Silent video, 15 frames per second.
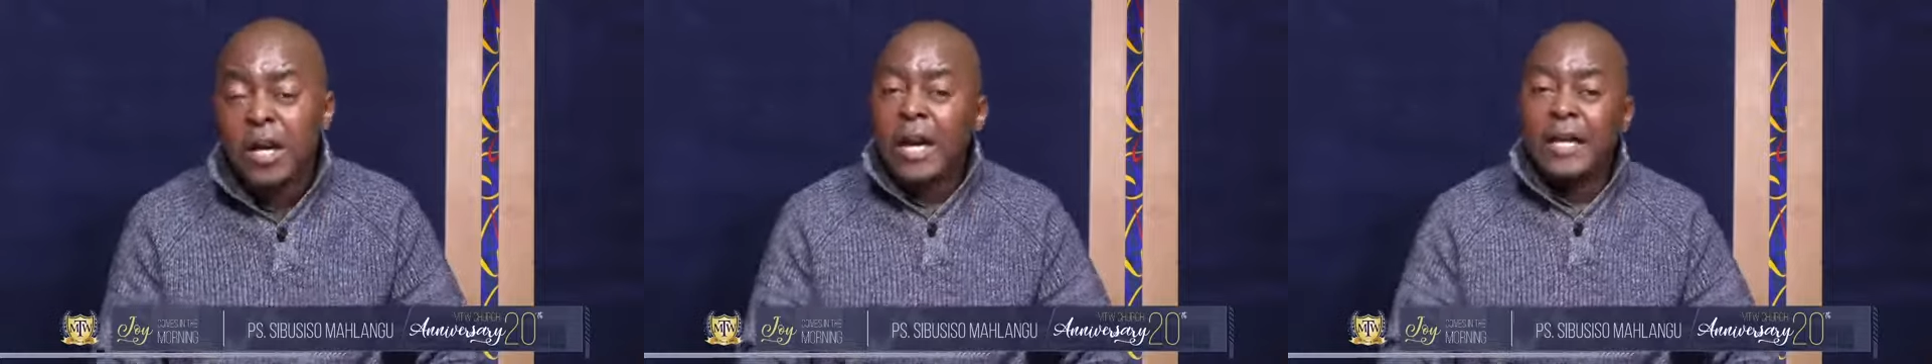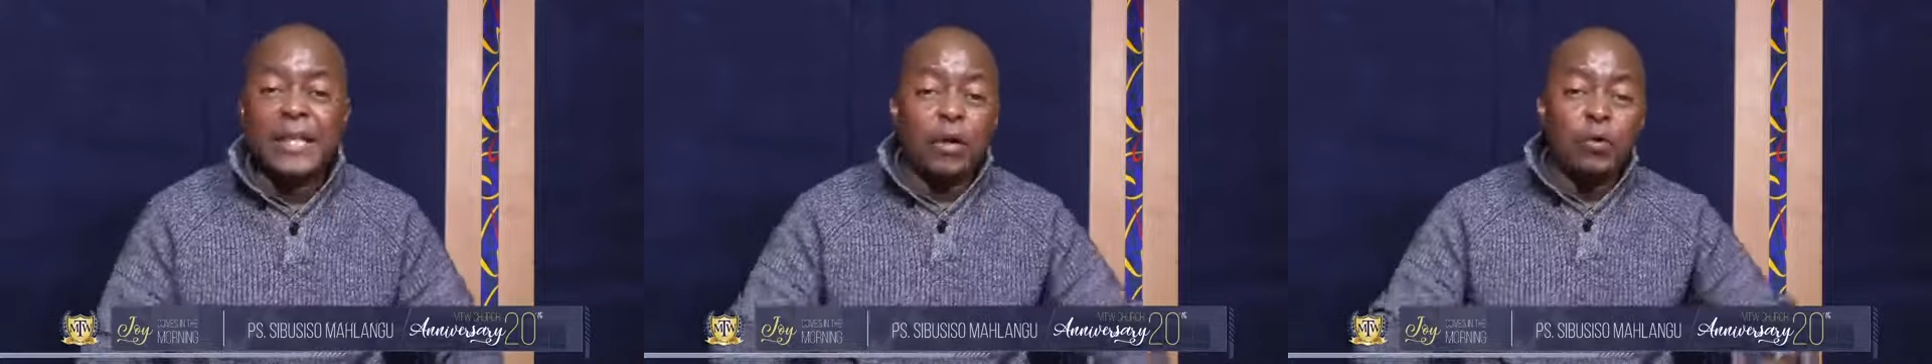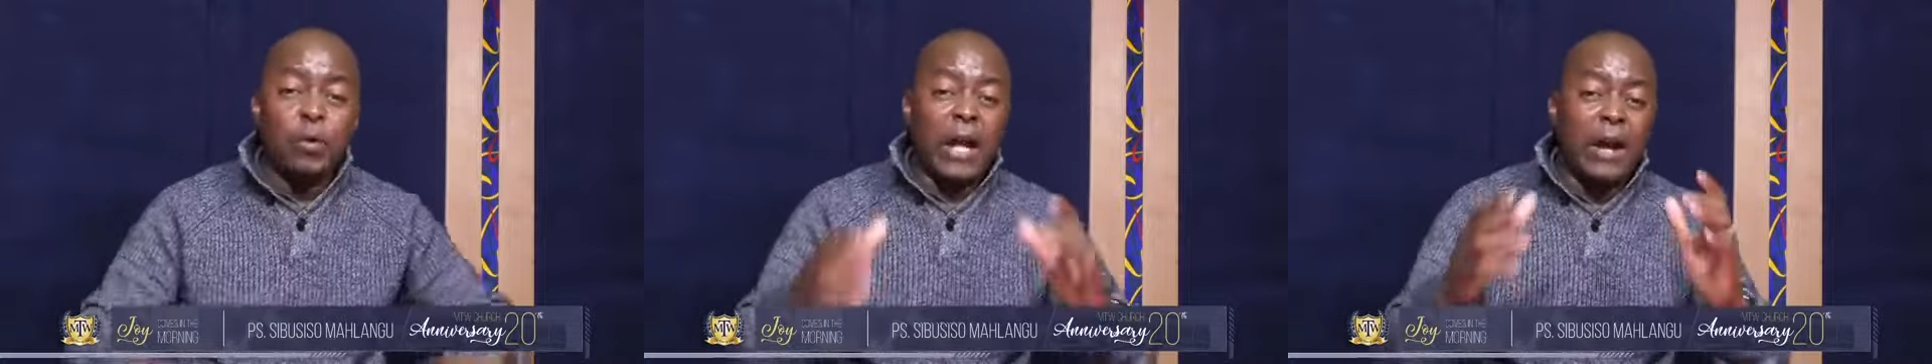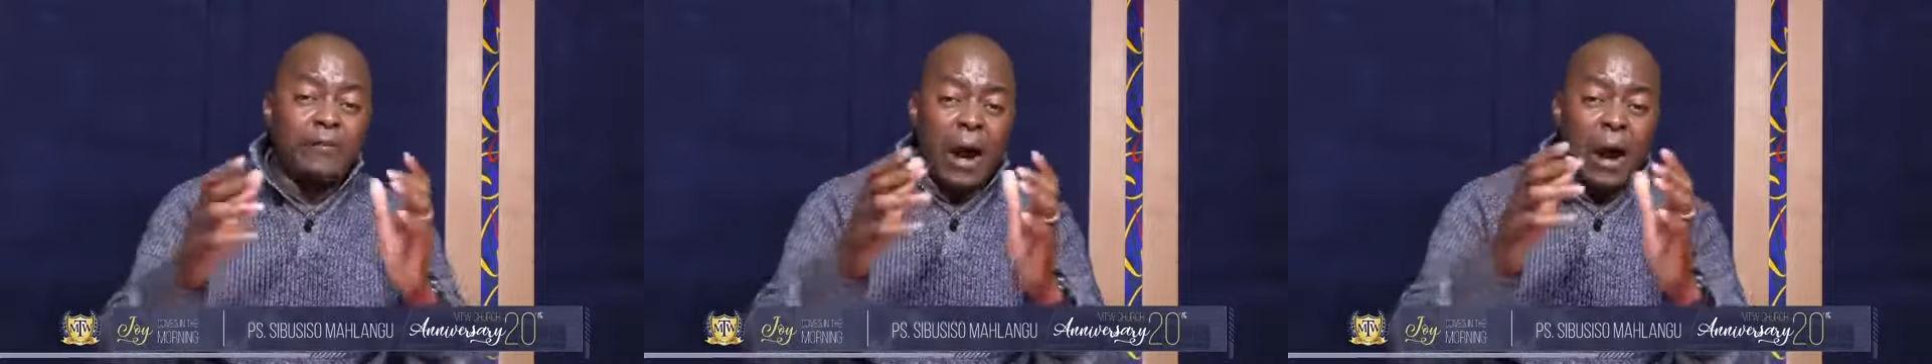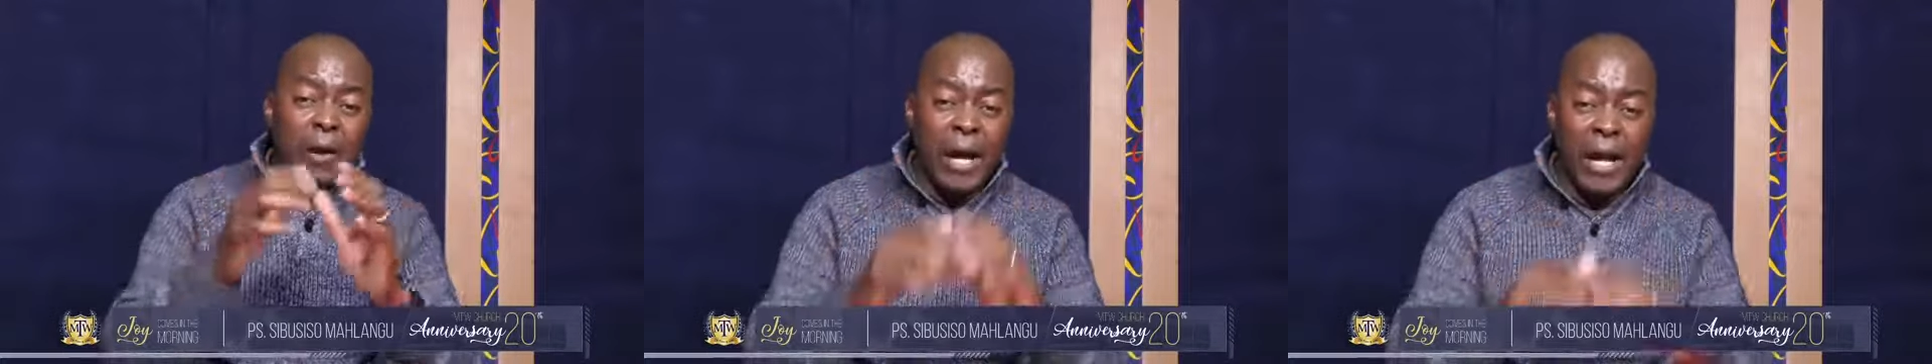And then we'll have
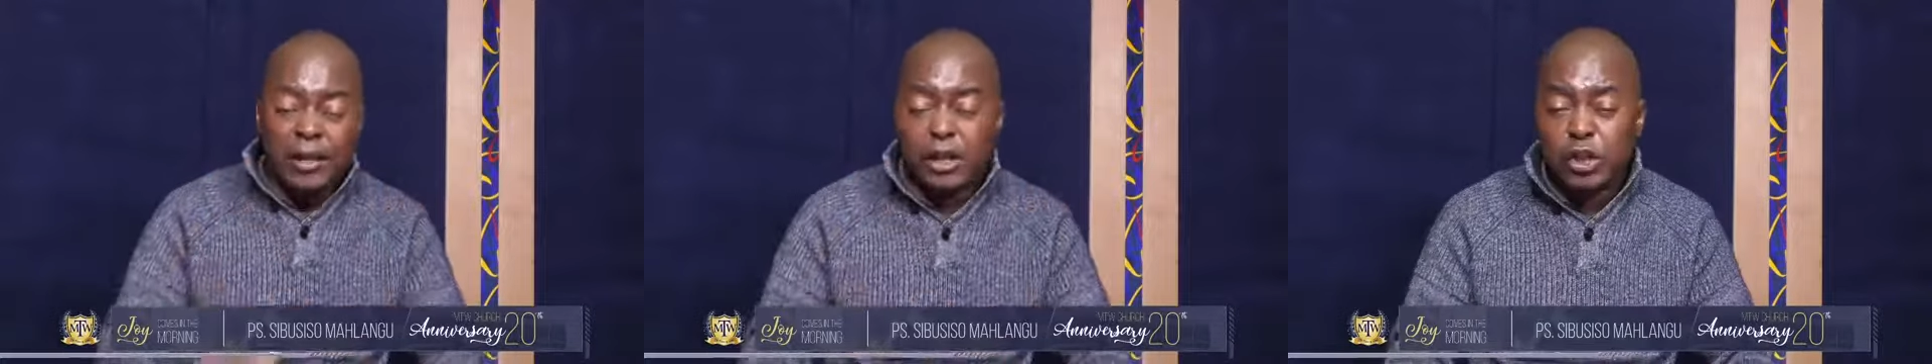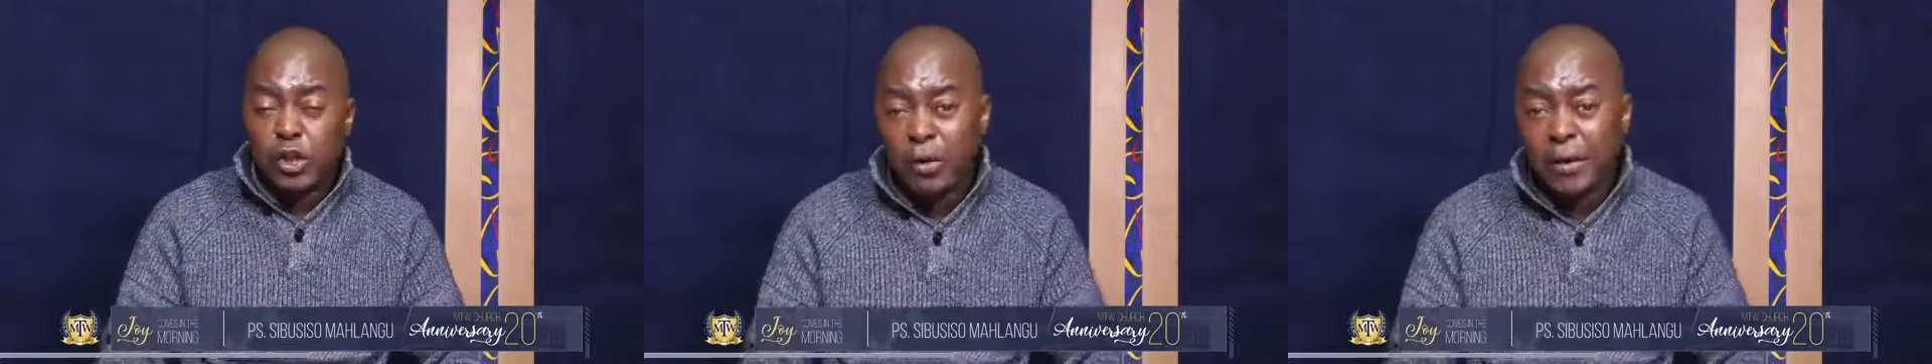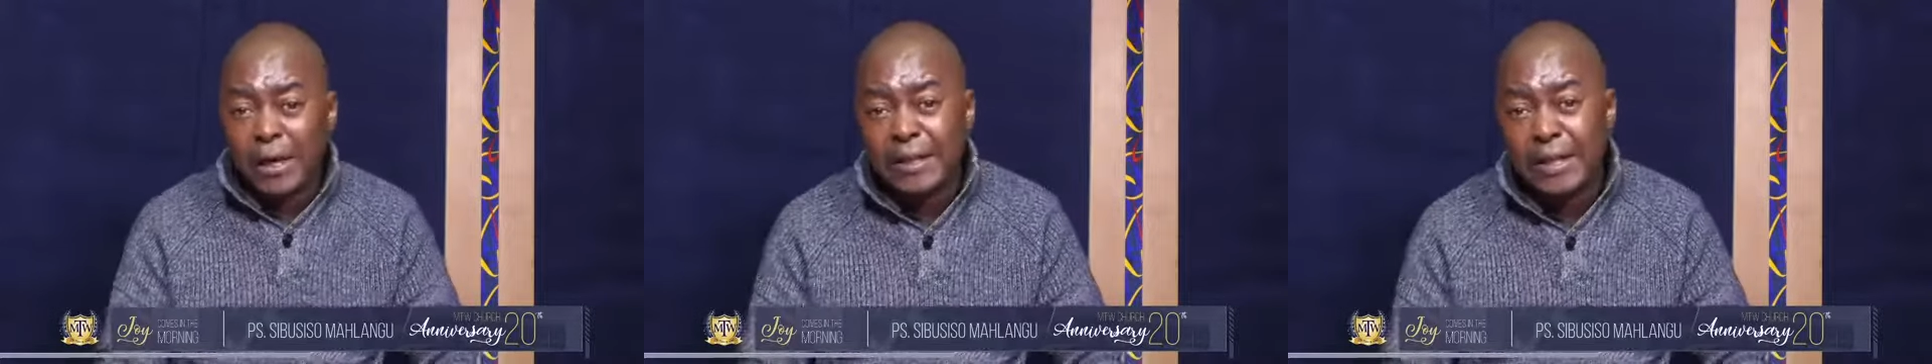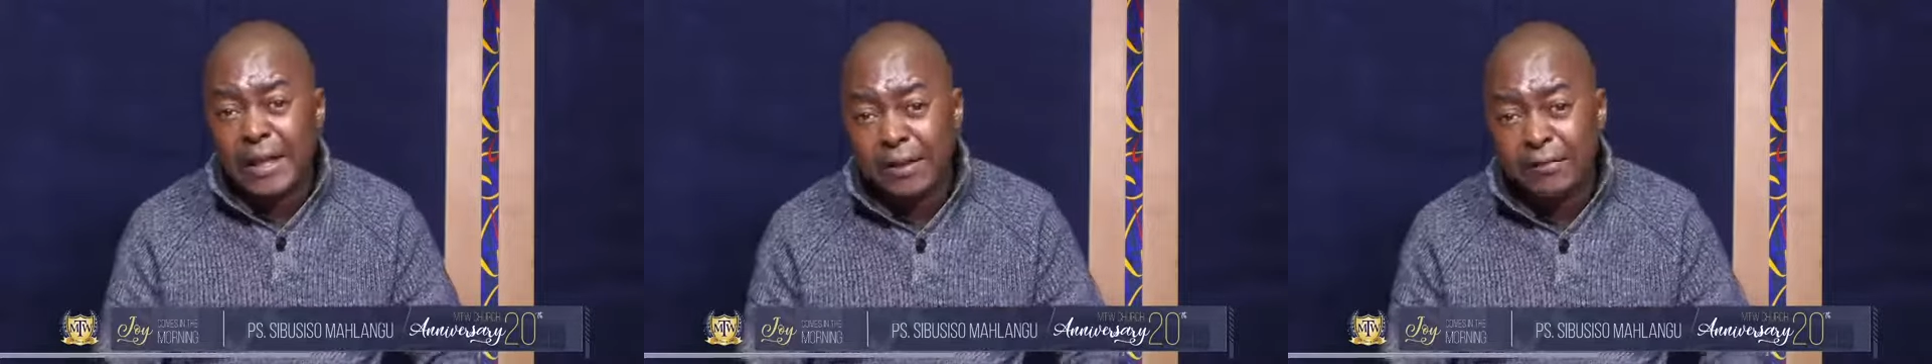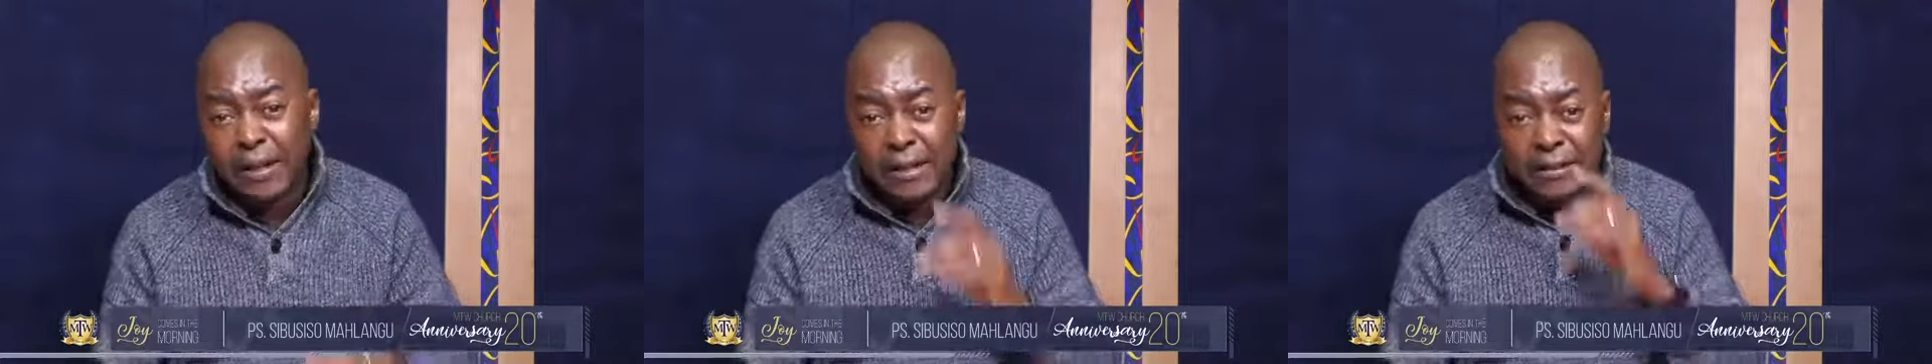our health talk in the
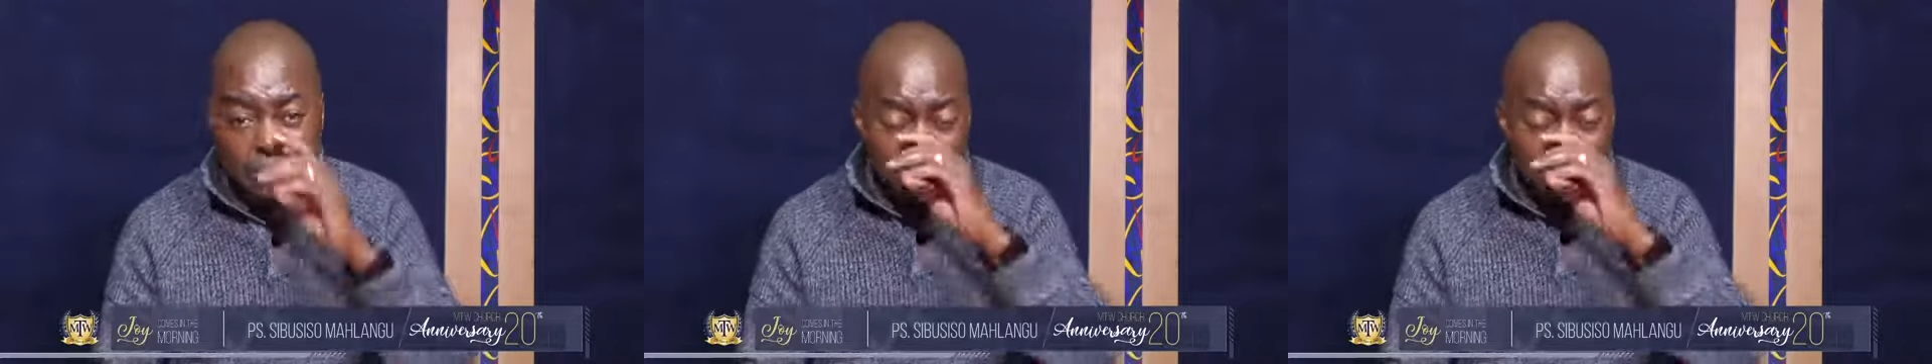evening.